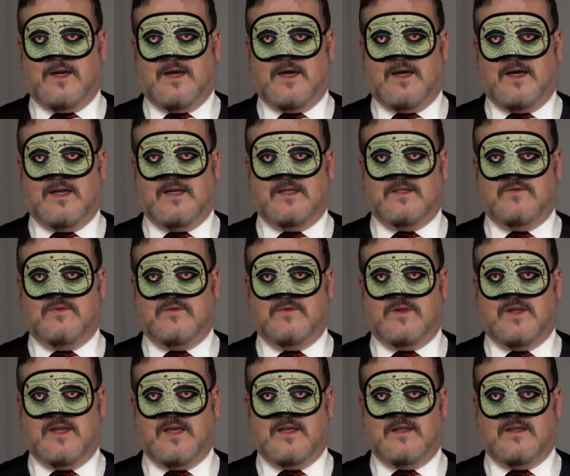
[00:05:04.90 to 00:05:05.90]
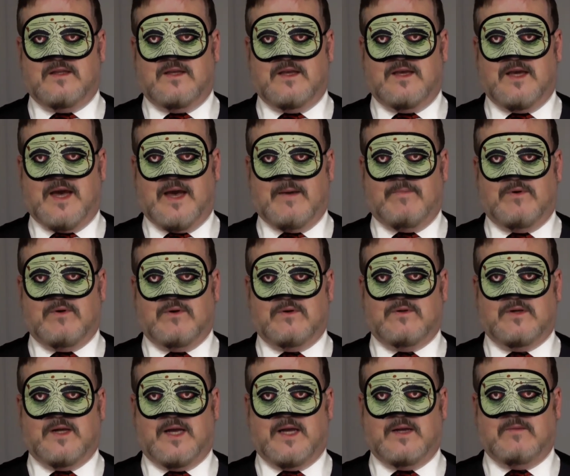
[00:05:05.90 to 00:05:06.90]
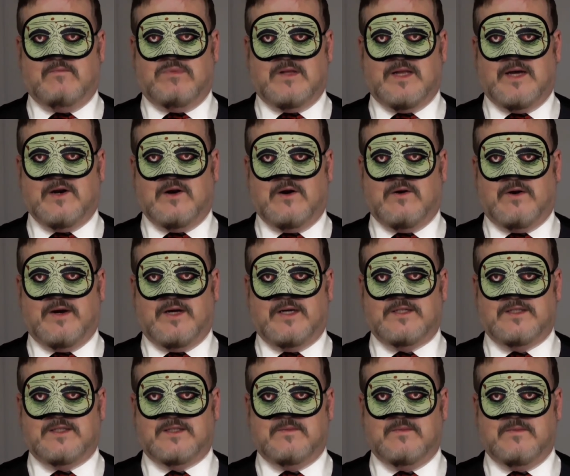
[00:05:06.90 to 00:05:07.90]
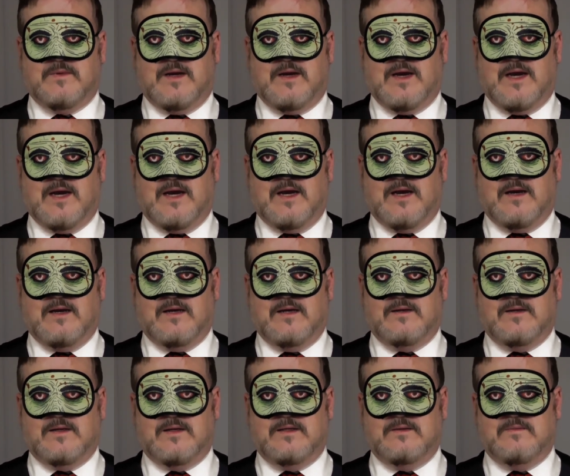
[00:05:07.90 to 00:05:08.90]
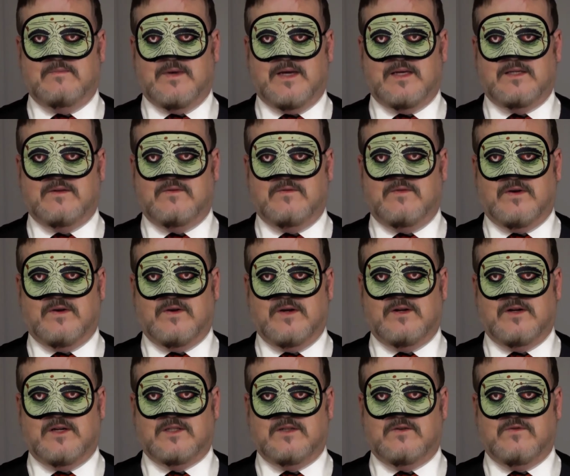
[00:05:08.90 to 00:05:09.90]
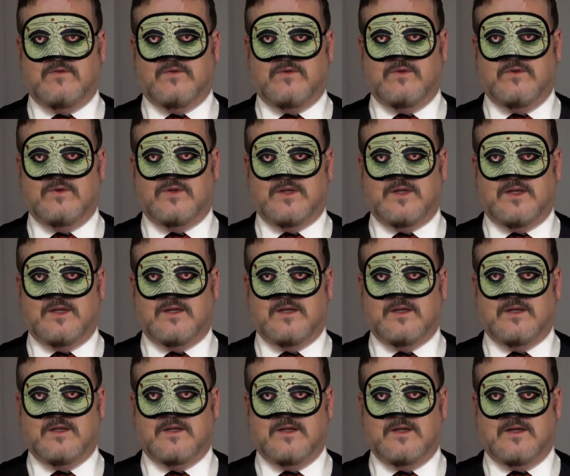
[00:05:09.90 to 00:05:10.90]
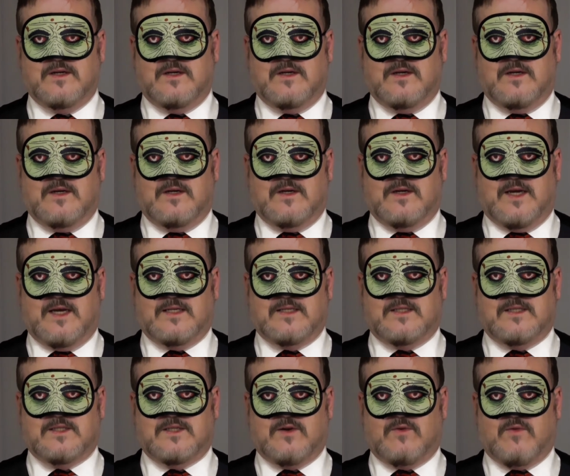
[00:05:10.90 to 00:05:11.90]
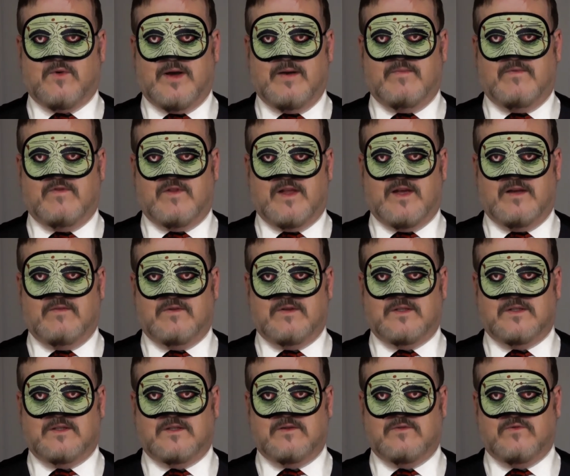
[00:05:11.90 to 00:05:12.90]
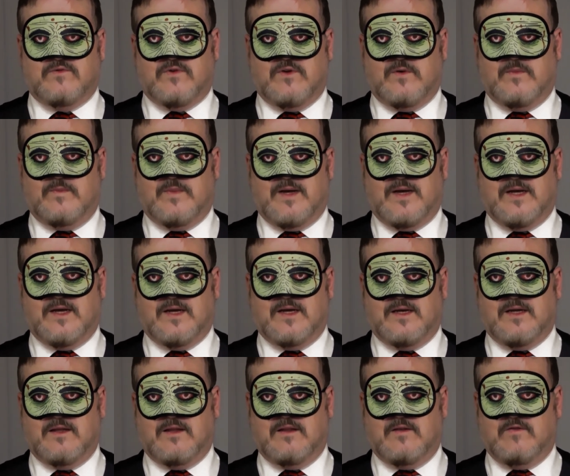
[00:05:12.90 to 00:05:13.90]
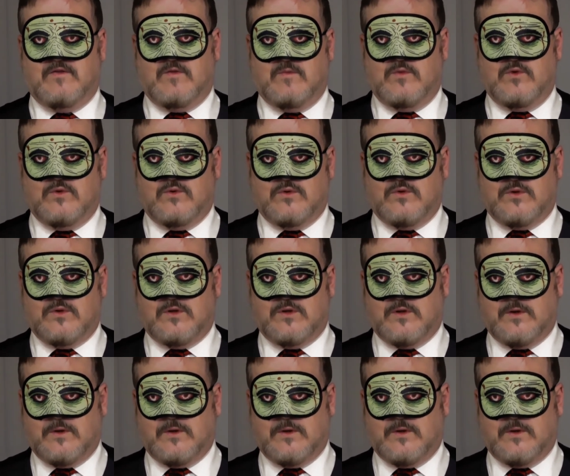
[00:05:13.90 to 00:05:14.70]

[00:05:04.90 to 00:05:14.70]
It is the apple and blood orange. It makes it very nice and fruity. As does the grape flavors from the vermouth.